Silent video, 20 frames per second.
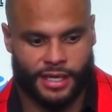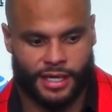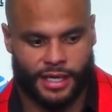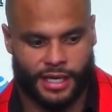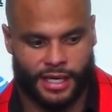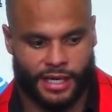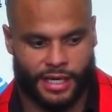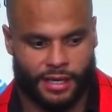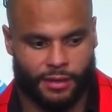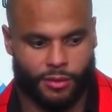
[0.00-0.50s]

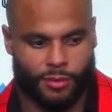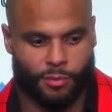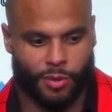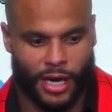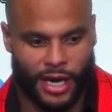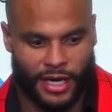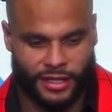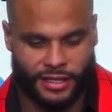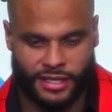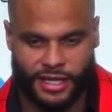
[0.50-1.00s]
uh, we
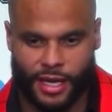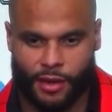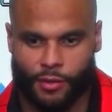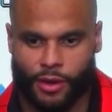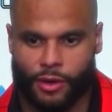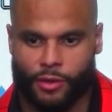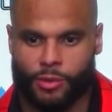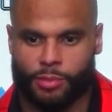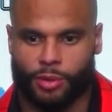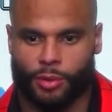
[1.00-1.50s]
practice that way,
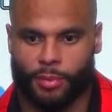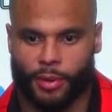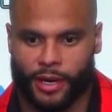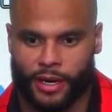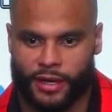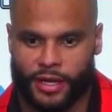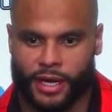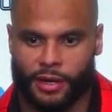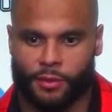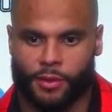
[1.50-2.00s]
we prepare
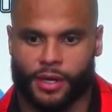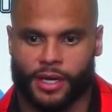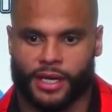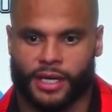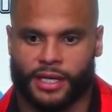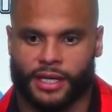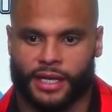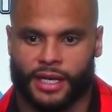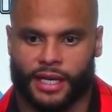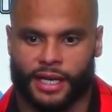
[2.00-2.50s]
that
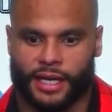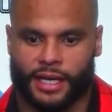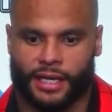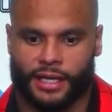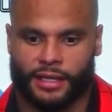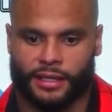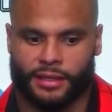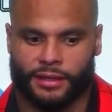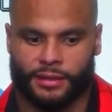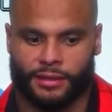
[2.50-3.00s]
way,
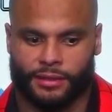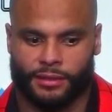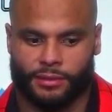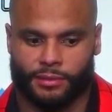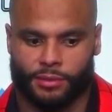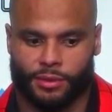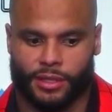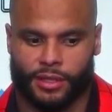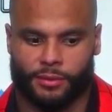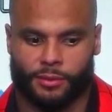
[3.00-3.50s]
and
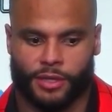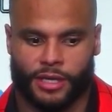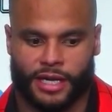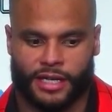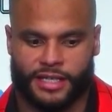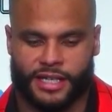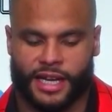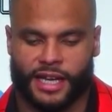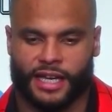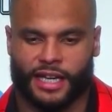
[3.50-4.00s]
we're, we're not
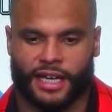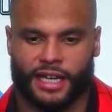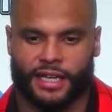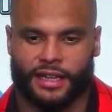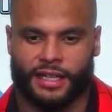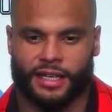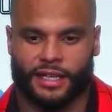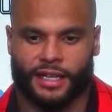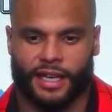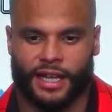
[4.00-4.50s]
taking
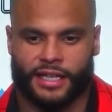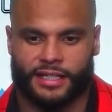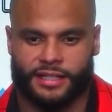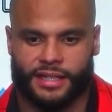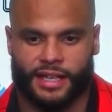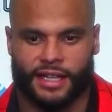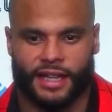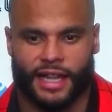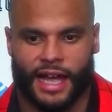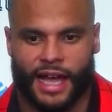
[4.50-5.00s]
anything less
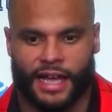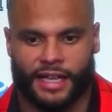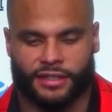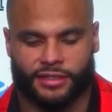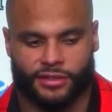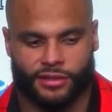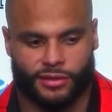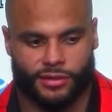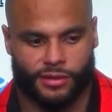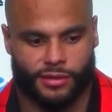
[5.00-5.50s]
than that. And
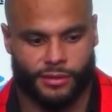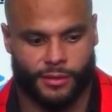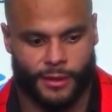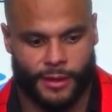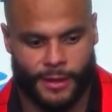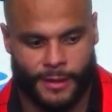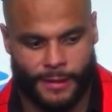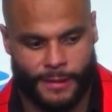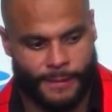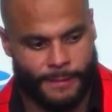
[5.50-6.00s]
so
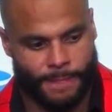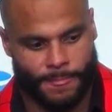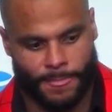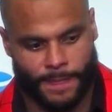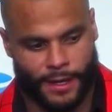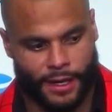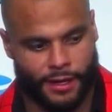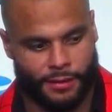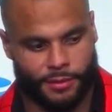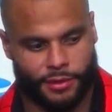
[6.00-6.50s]

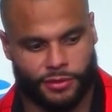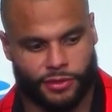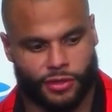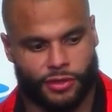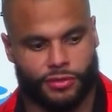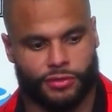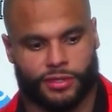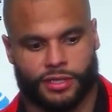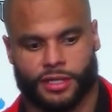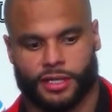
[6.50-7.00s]
um, it was
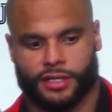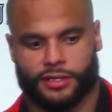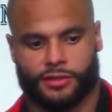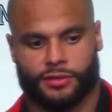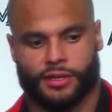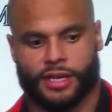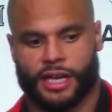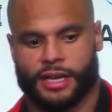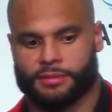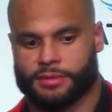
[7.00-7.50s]
huge. In, in two
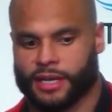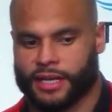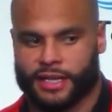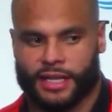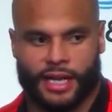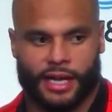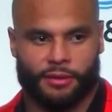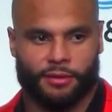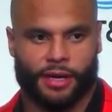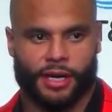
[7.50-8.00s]
games like
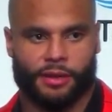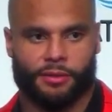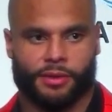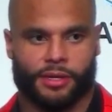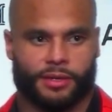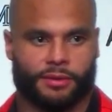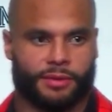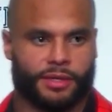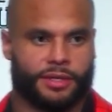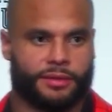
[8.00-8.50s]
that, right, we,
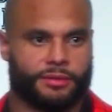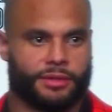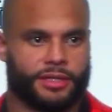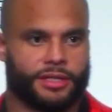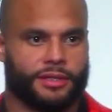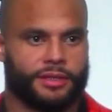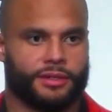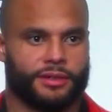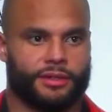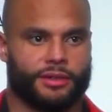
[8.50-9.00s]
we, we
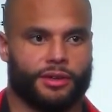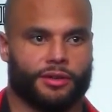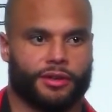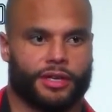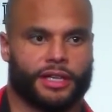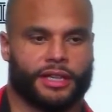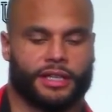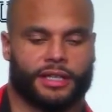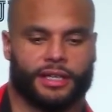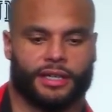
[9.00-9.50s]
don't
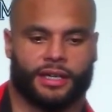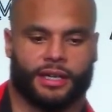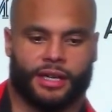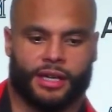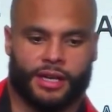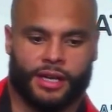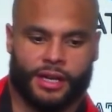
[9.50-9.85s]
get the